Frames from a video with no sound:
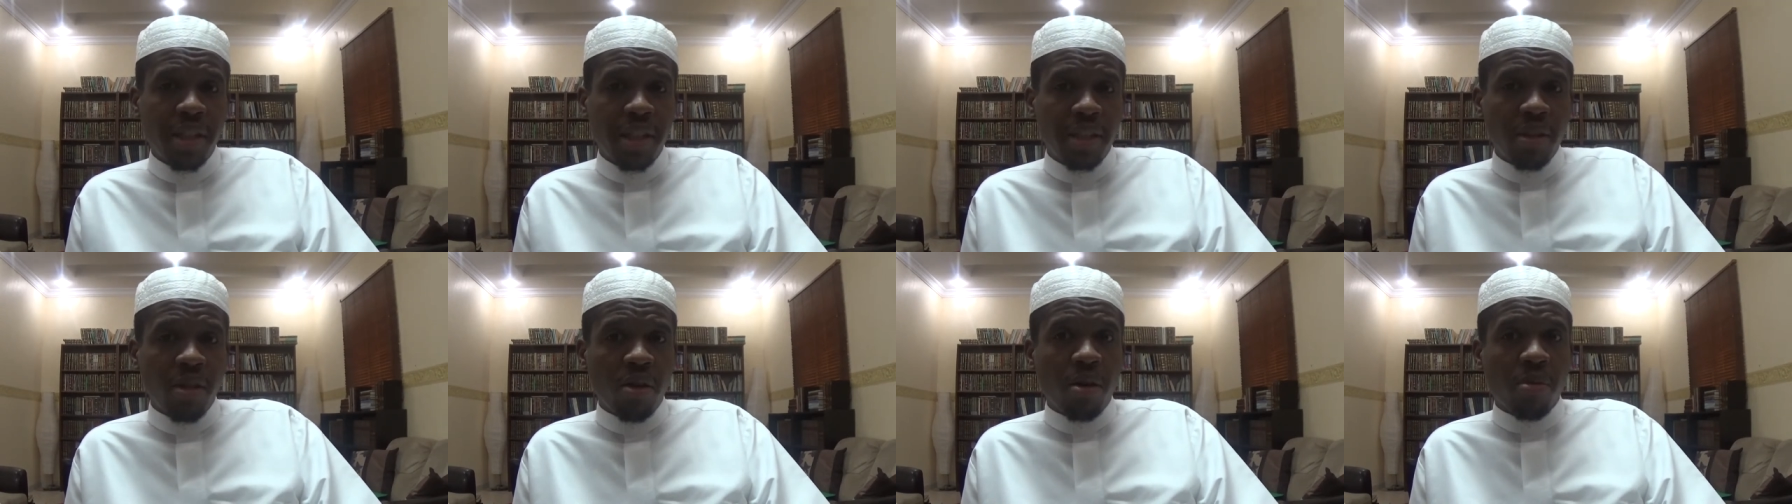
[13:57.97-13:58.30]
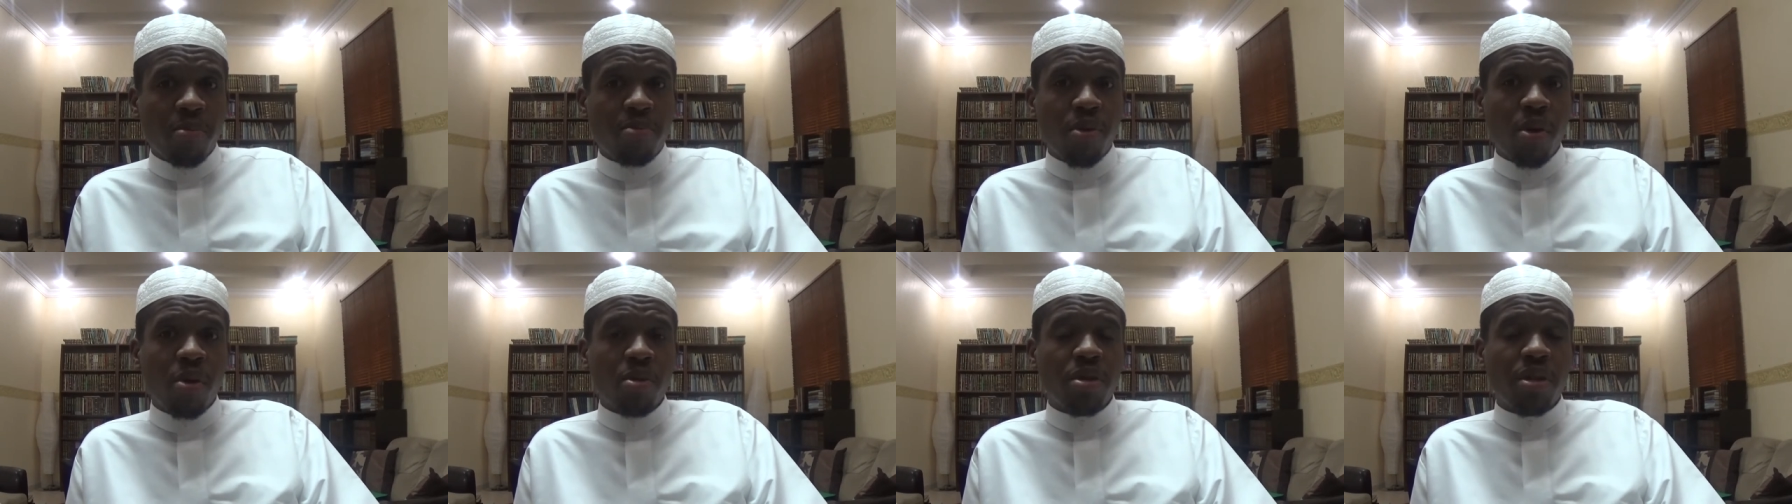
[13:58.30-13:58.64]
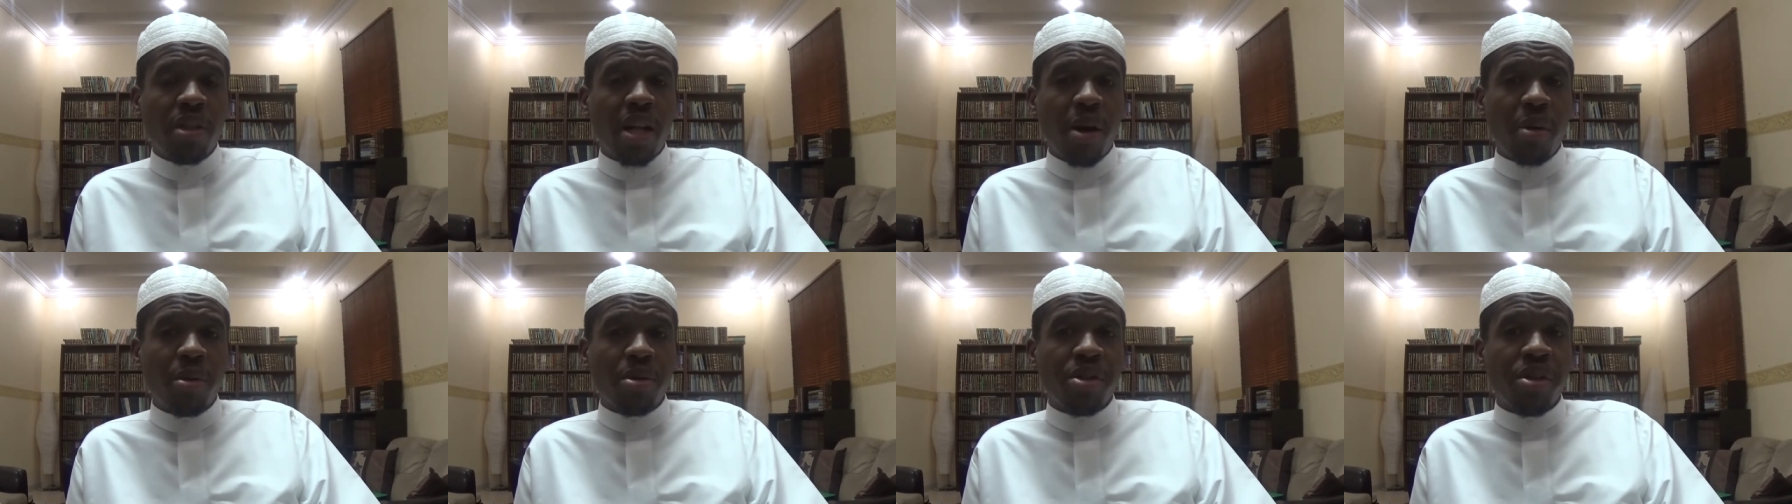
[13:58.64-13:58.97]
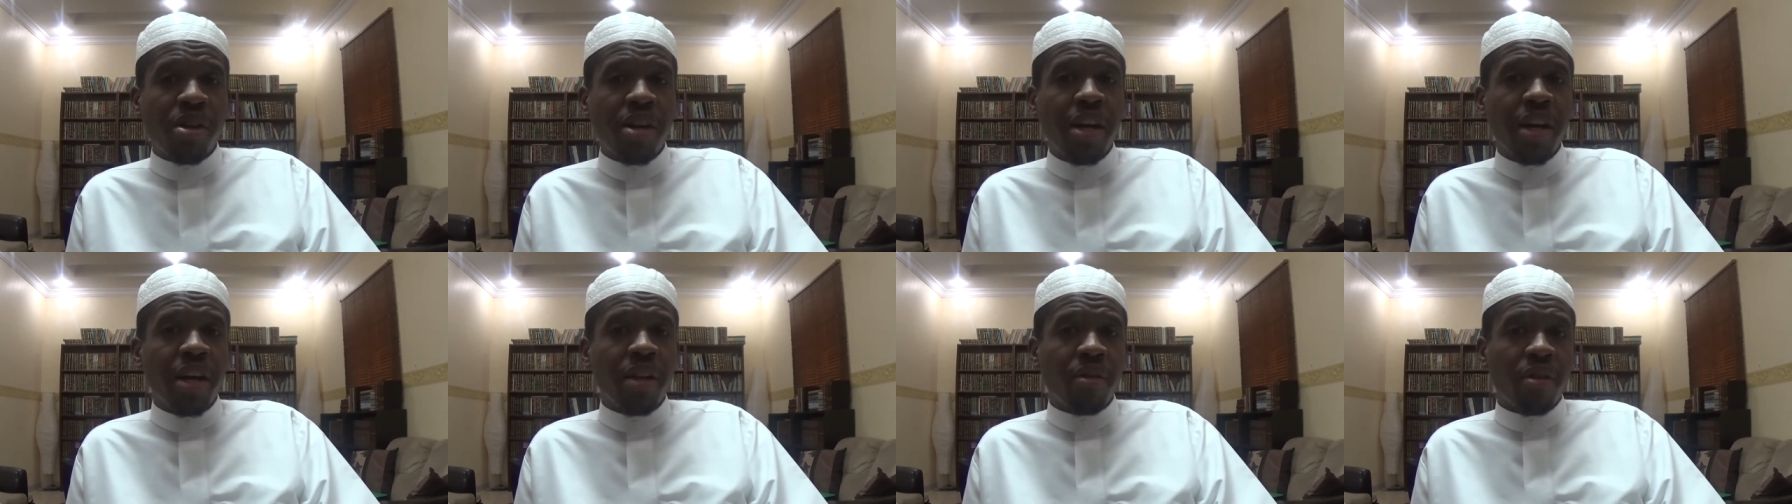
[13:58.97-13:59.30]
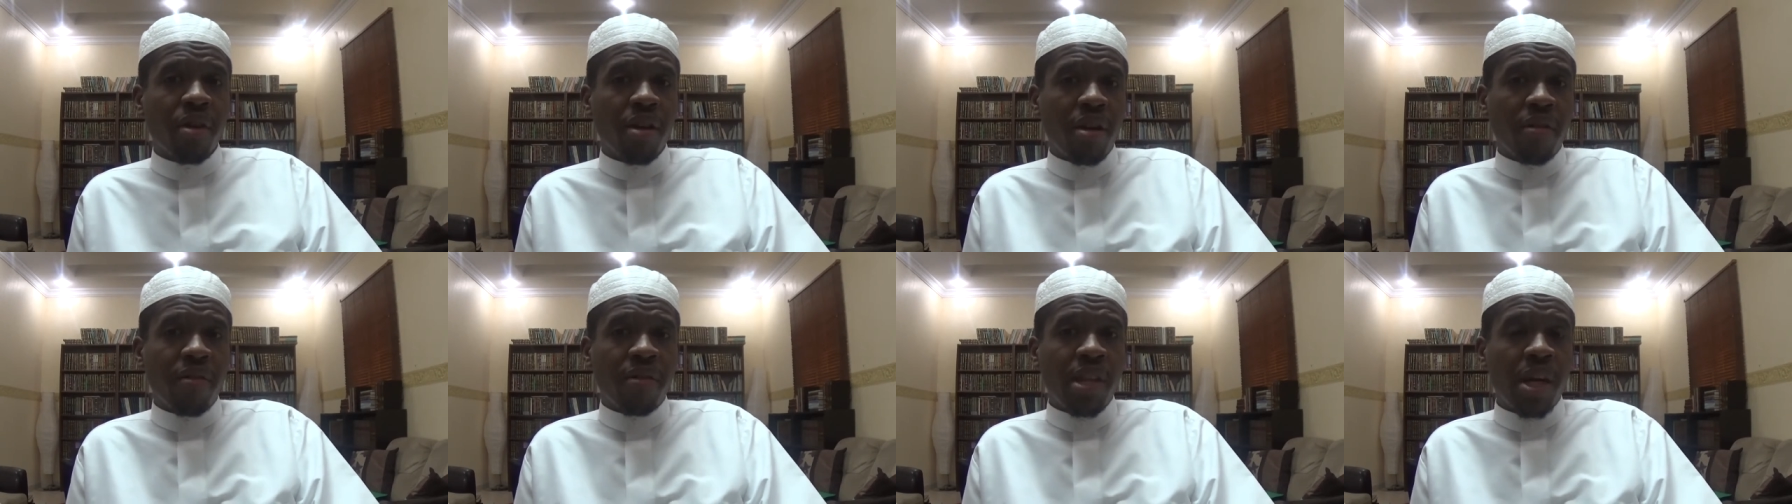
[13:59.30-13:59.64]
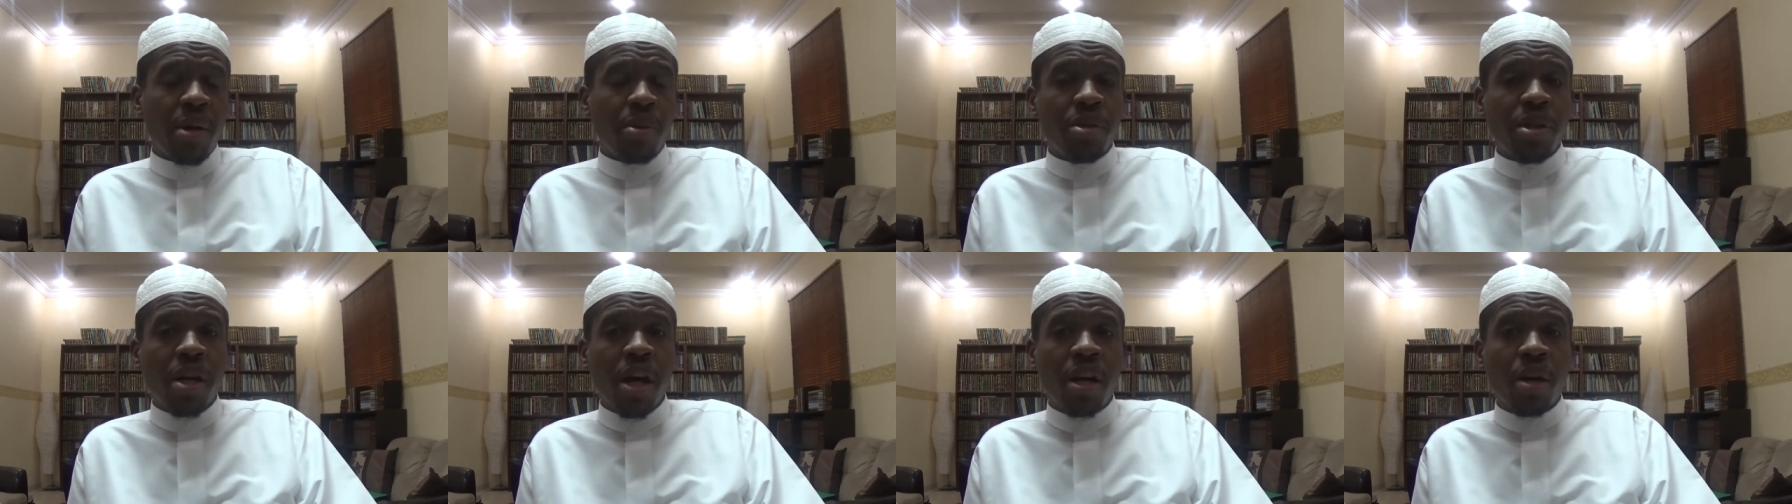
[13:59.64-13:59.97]
Don't approach that which you're ignorant of and that
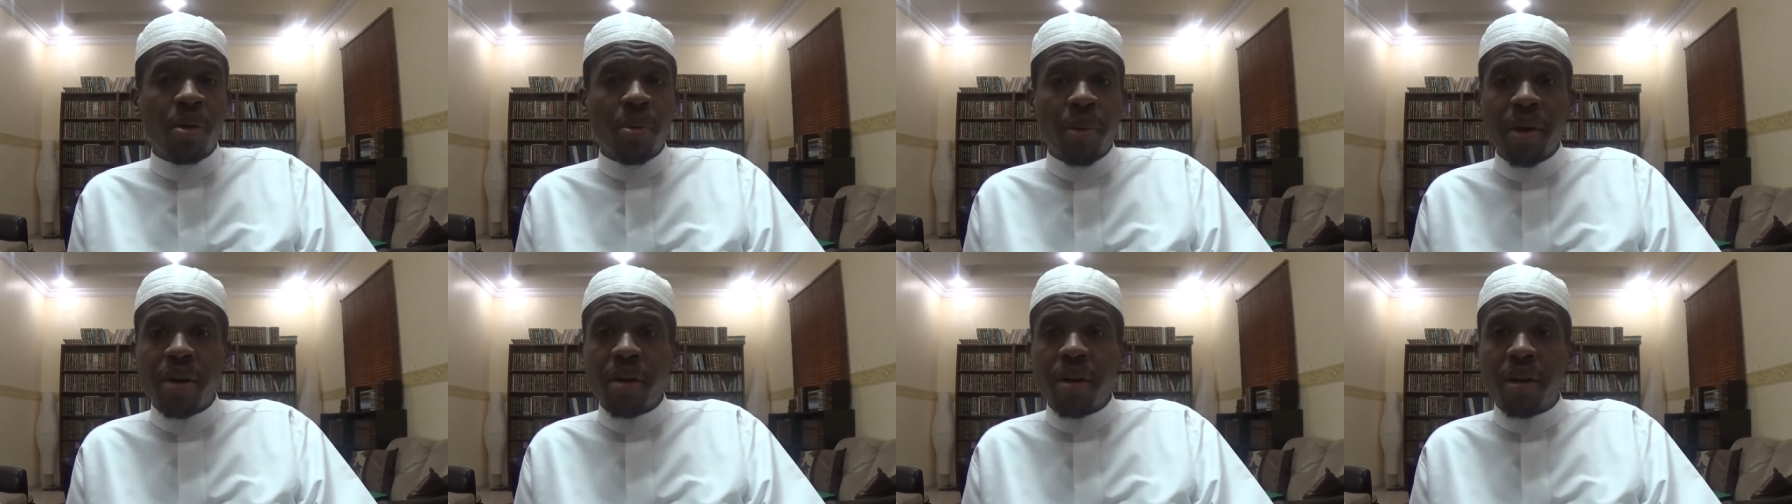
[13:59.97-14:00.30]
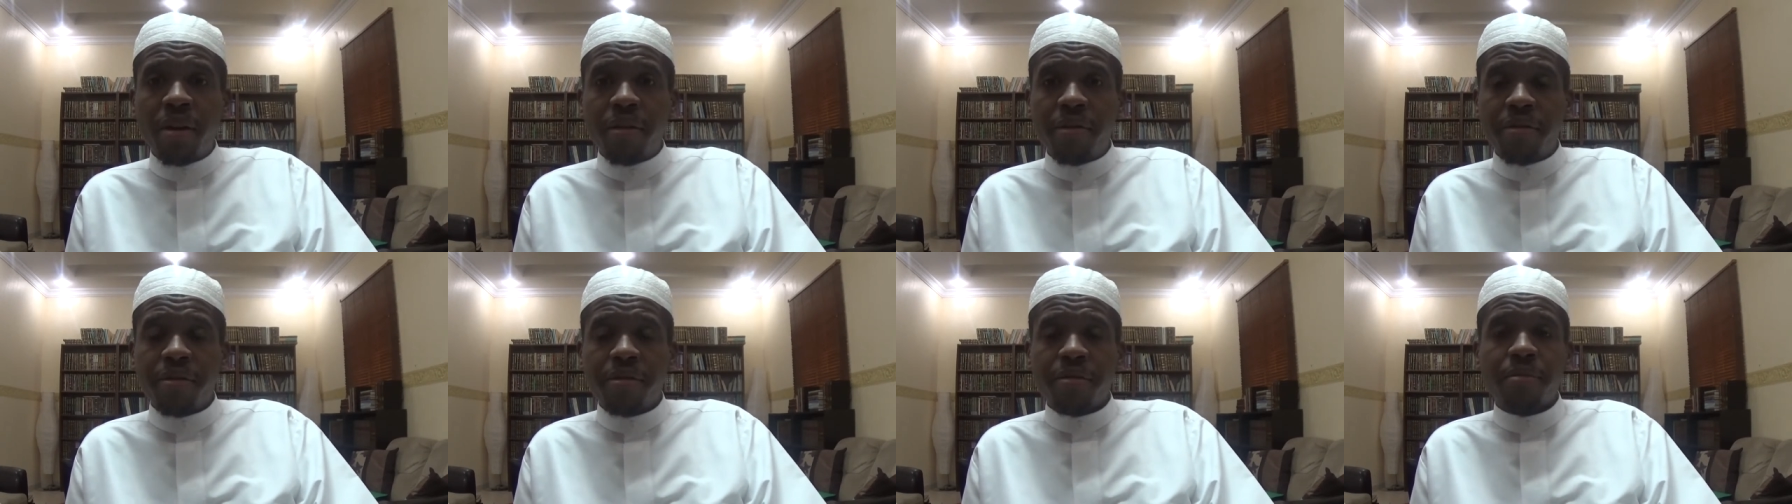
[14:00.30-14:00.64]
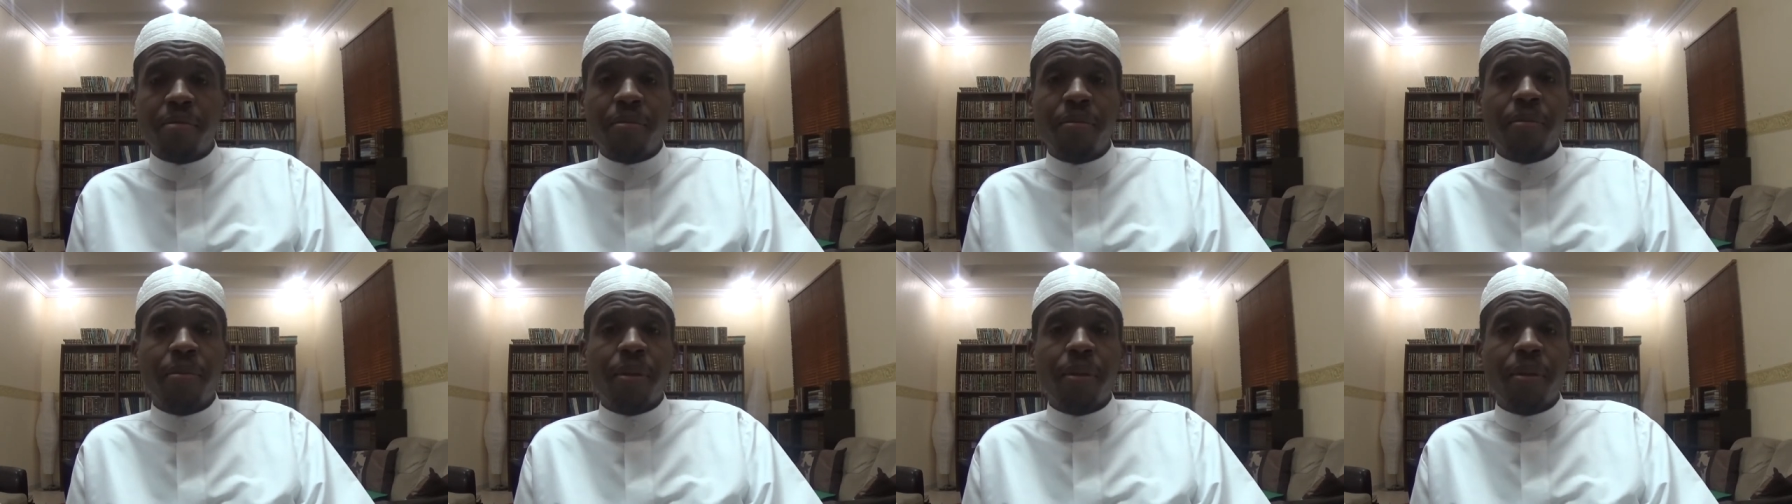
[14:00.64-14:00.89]
which you're unaware of.